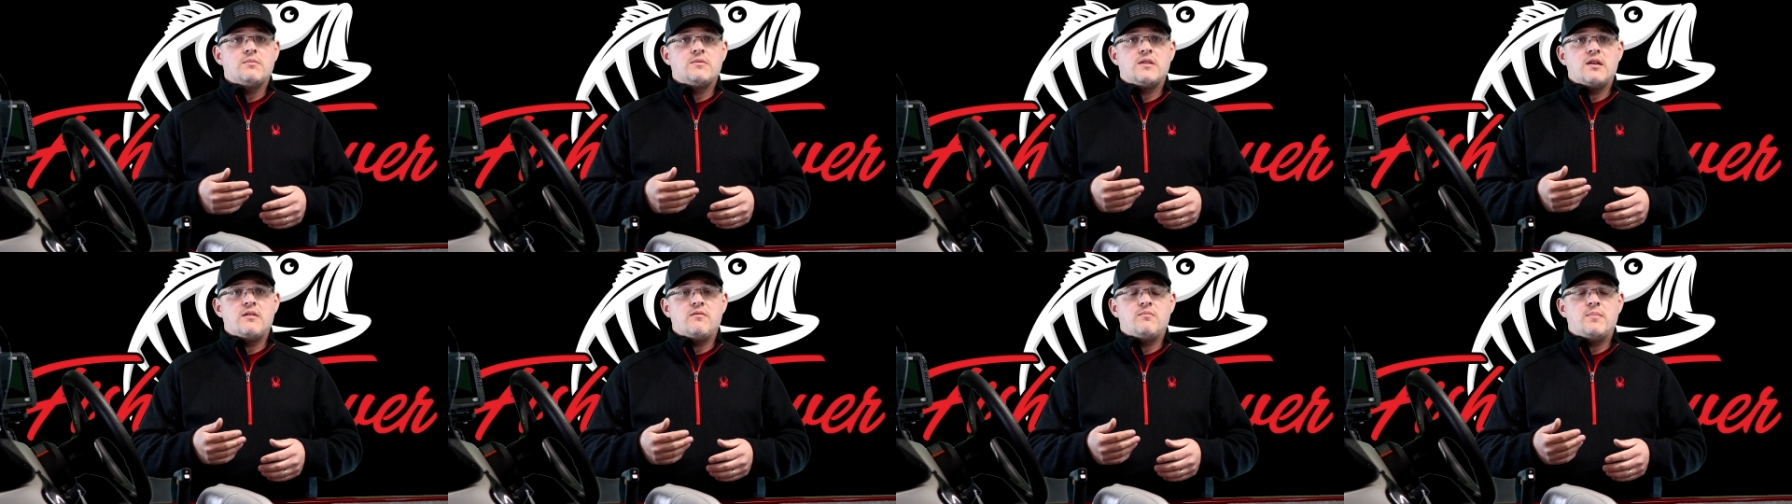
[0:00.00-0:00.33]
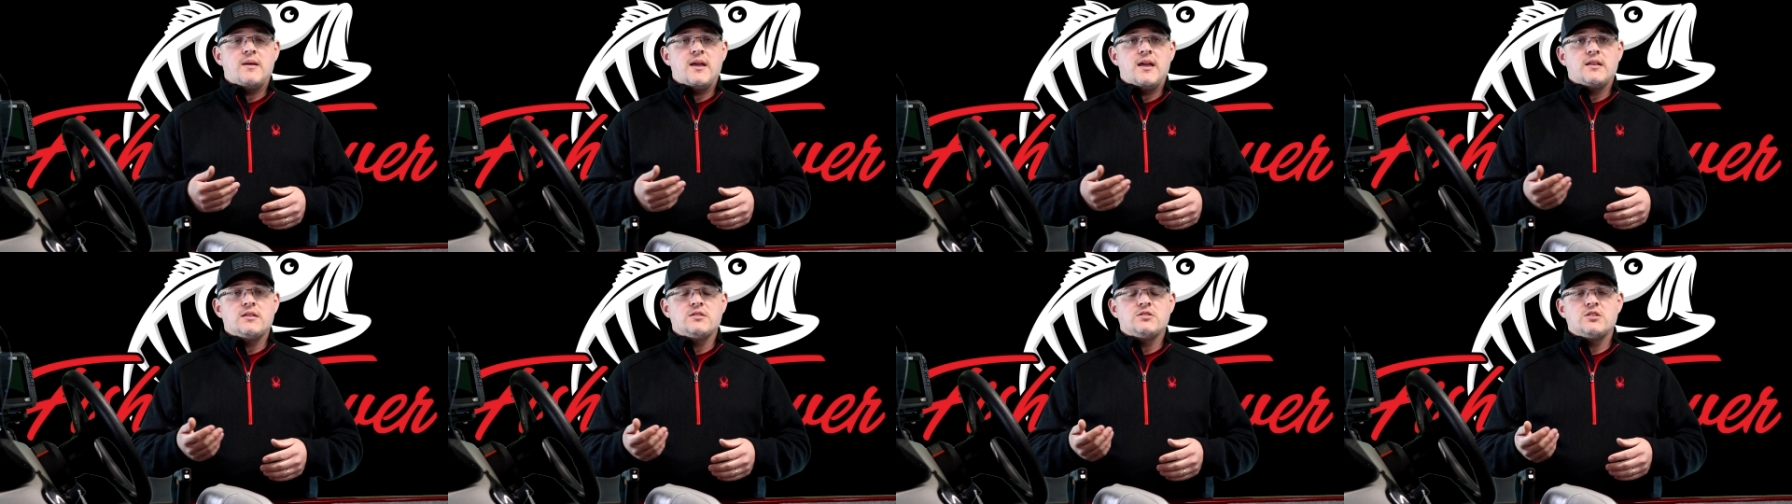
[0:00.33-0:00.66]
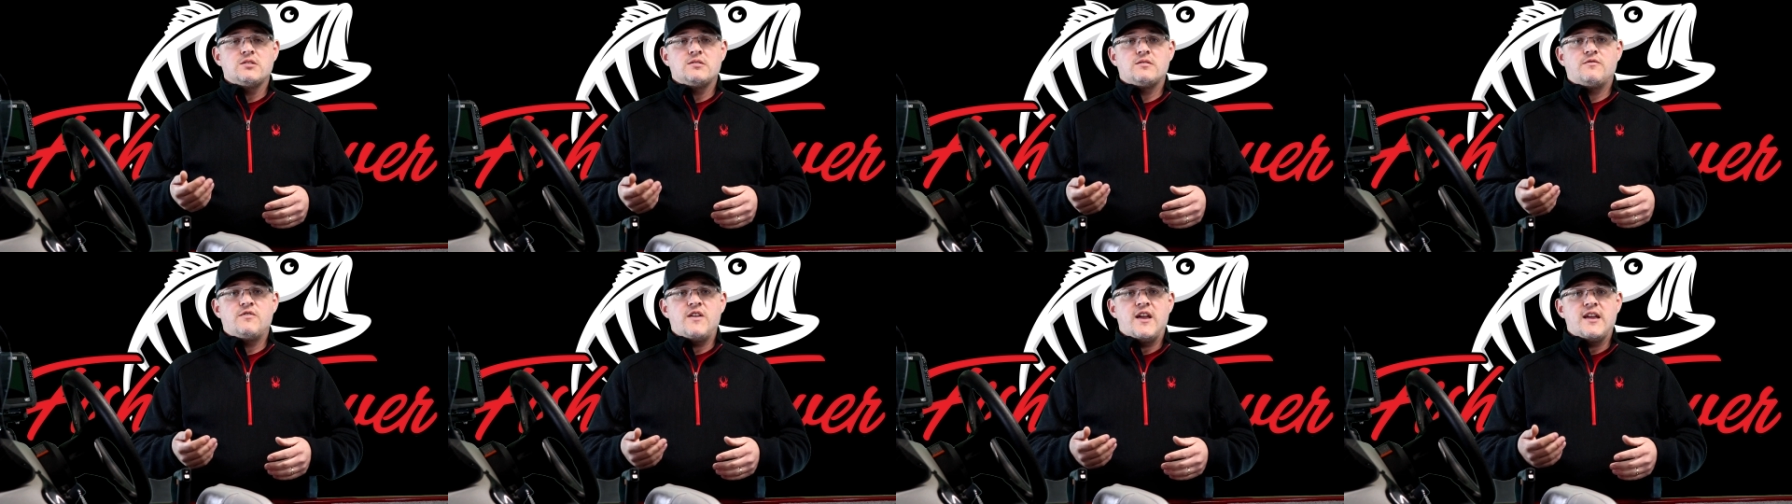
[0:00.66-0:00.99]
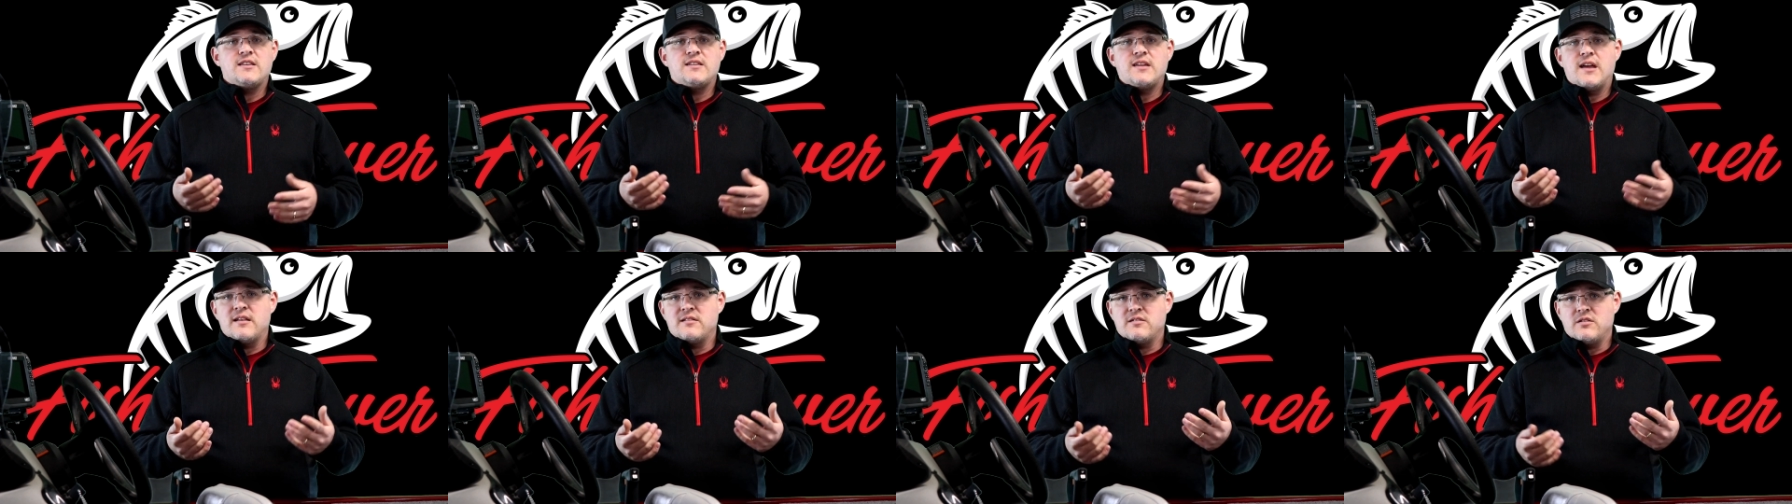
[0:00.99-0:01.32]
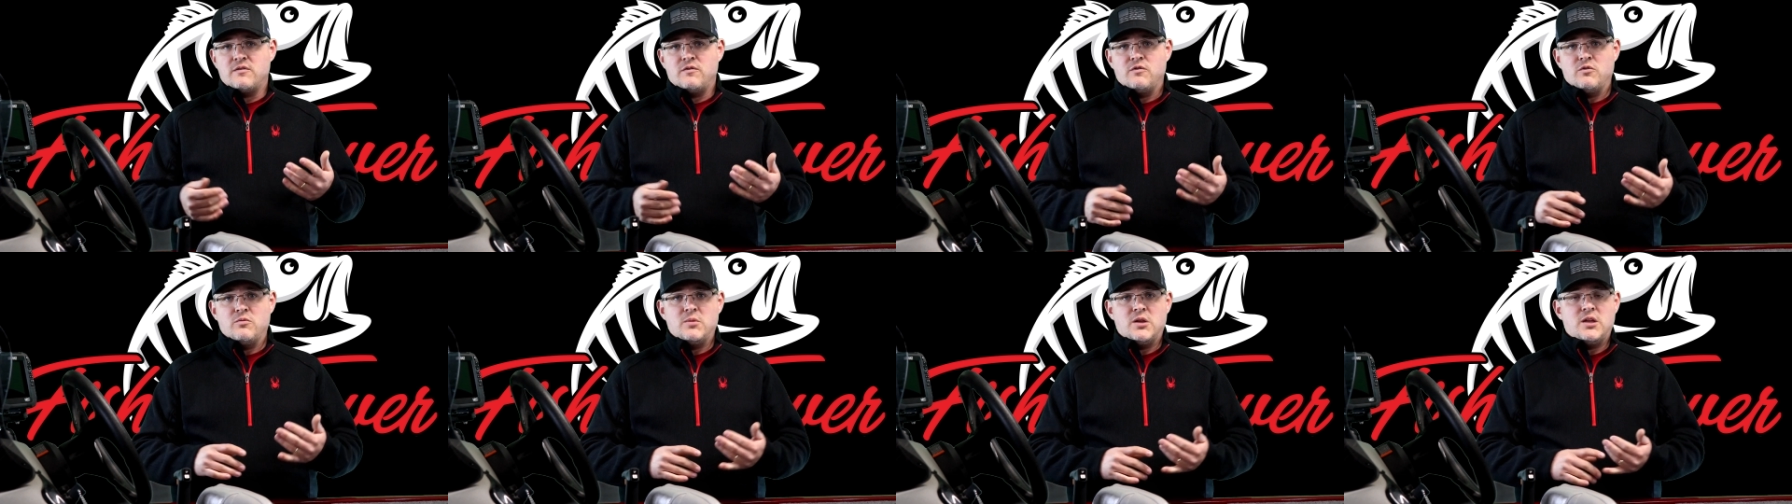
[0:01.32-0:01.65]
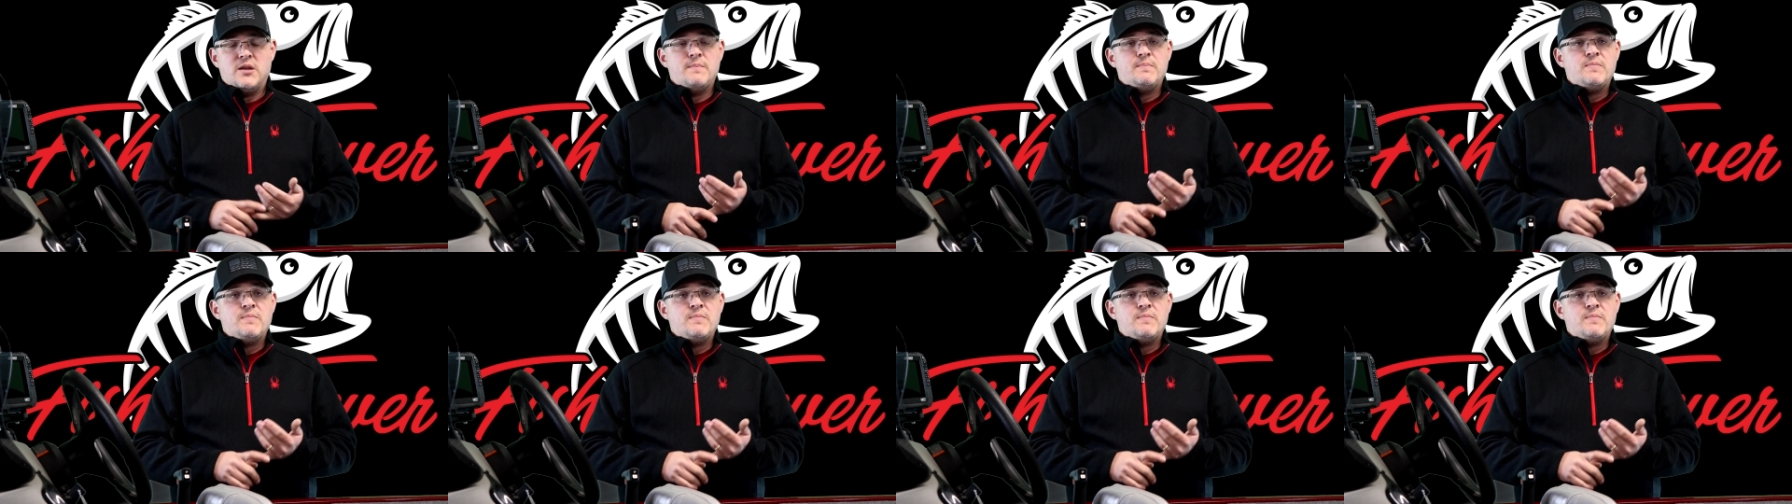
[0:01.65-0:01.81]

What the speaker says: They've been just fantastic for me.